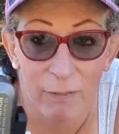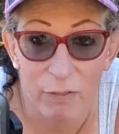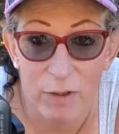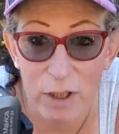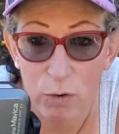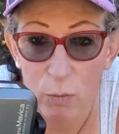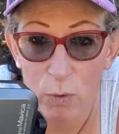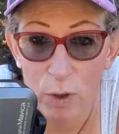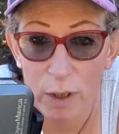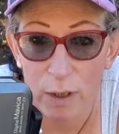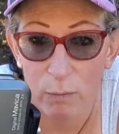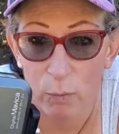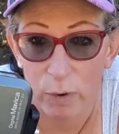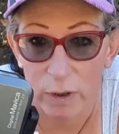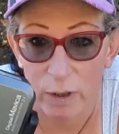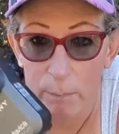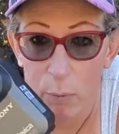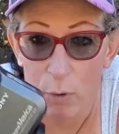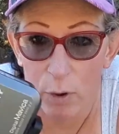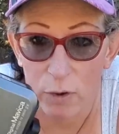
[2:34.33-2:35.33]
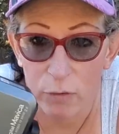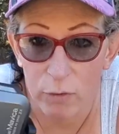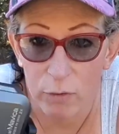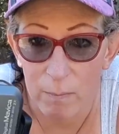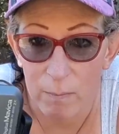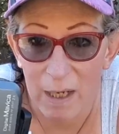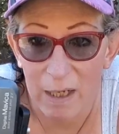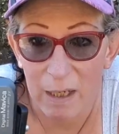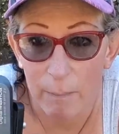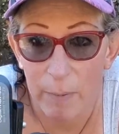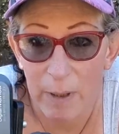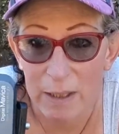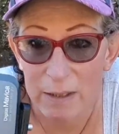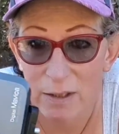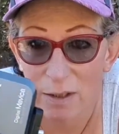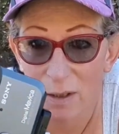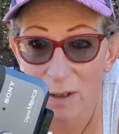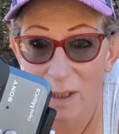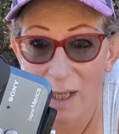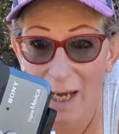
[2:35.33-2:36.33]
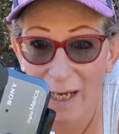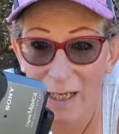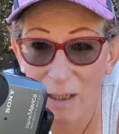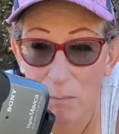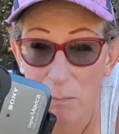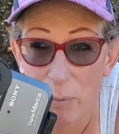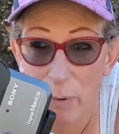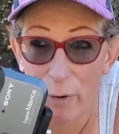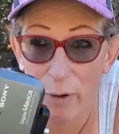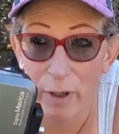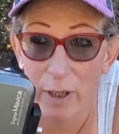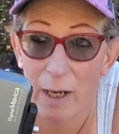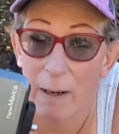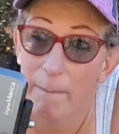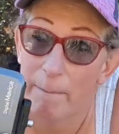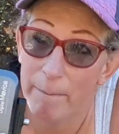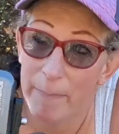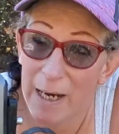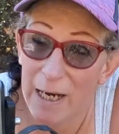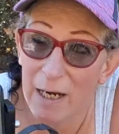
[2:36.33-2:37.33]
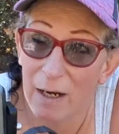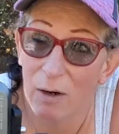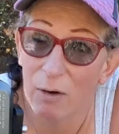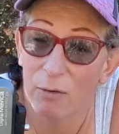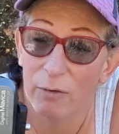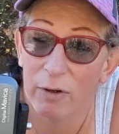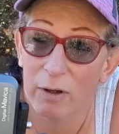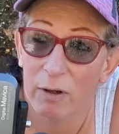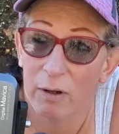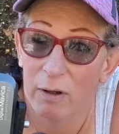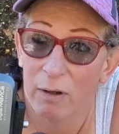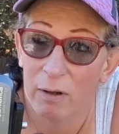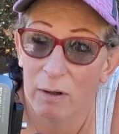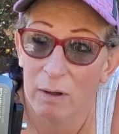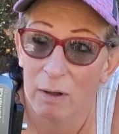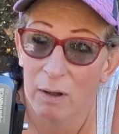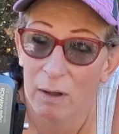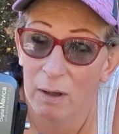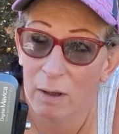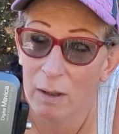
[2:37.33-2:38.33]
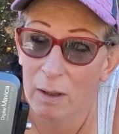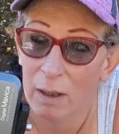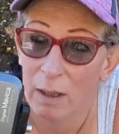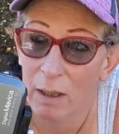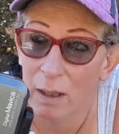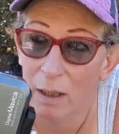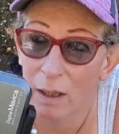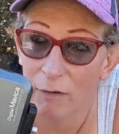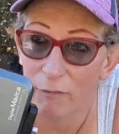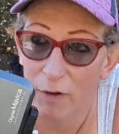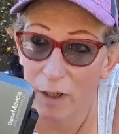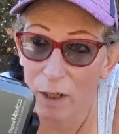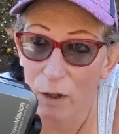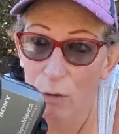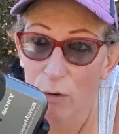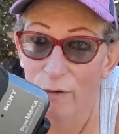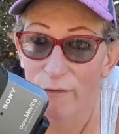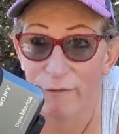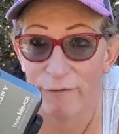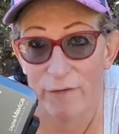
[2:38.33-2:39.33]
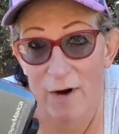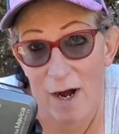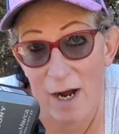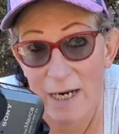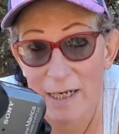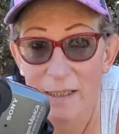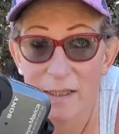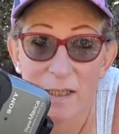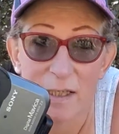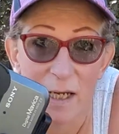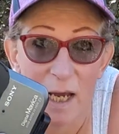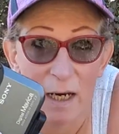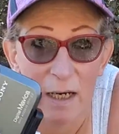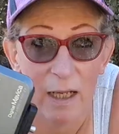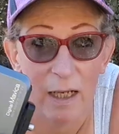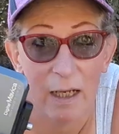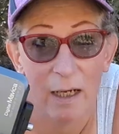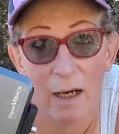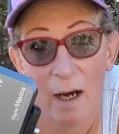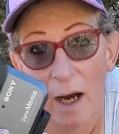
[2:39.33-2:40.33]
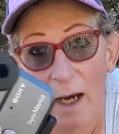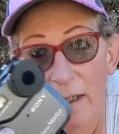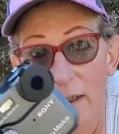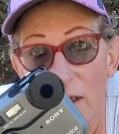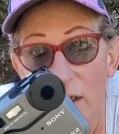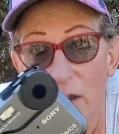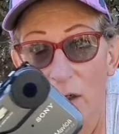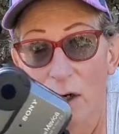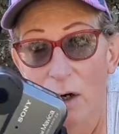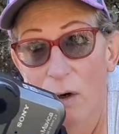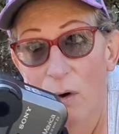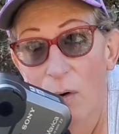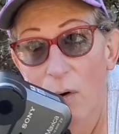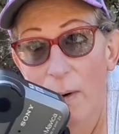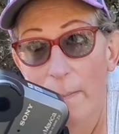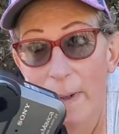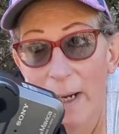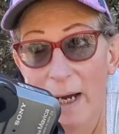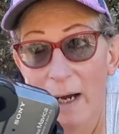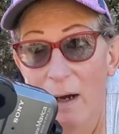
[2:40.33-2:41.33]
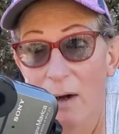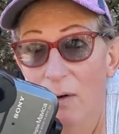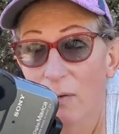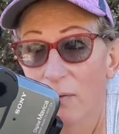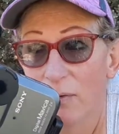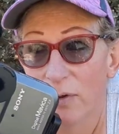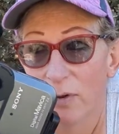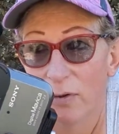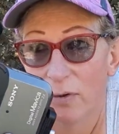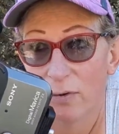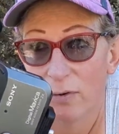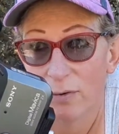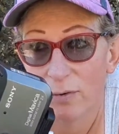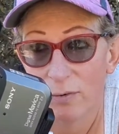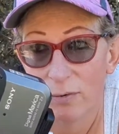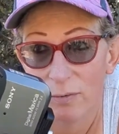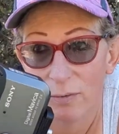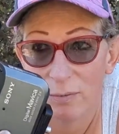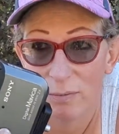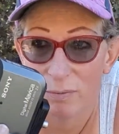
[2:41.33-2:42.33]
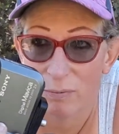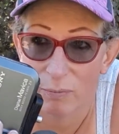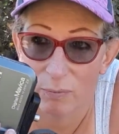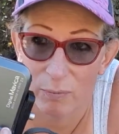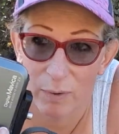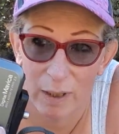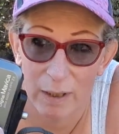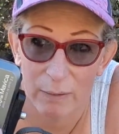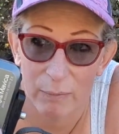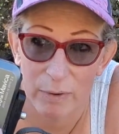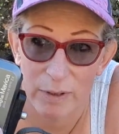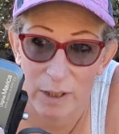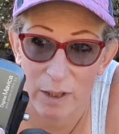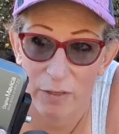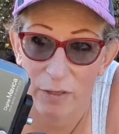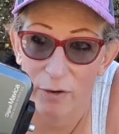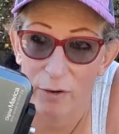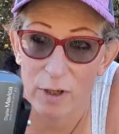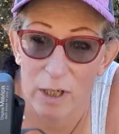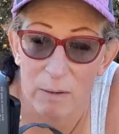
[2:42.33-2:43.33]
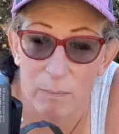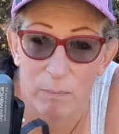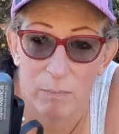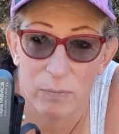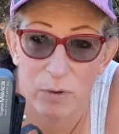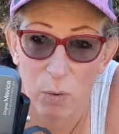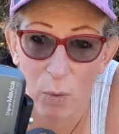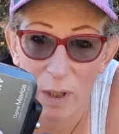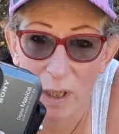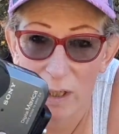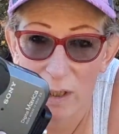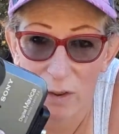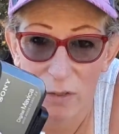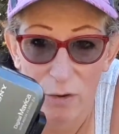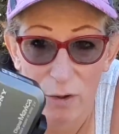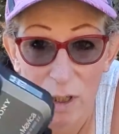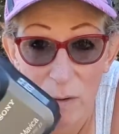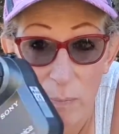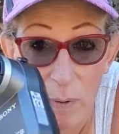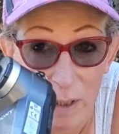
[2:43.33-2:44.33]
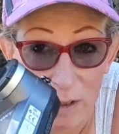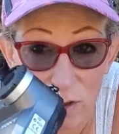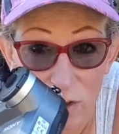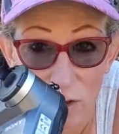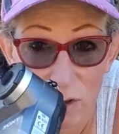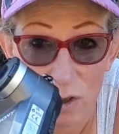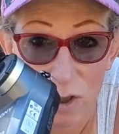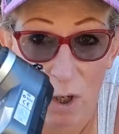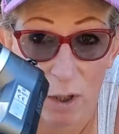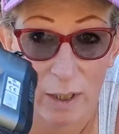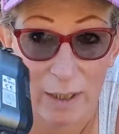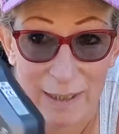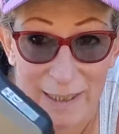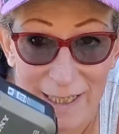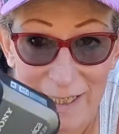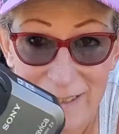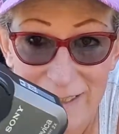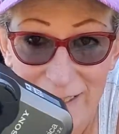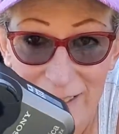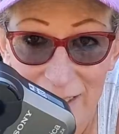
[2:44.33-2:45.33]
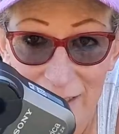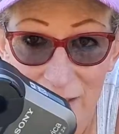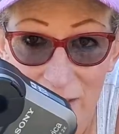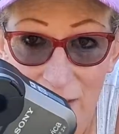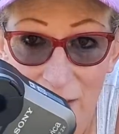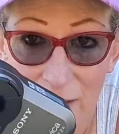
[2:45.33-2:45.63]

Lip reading: This one with the 0.3 megapixel, I can put about, if I go the fine setting, I can go about, what was it, 20 to 30 pictures on a disc,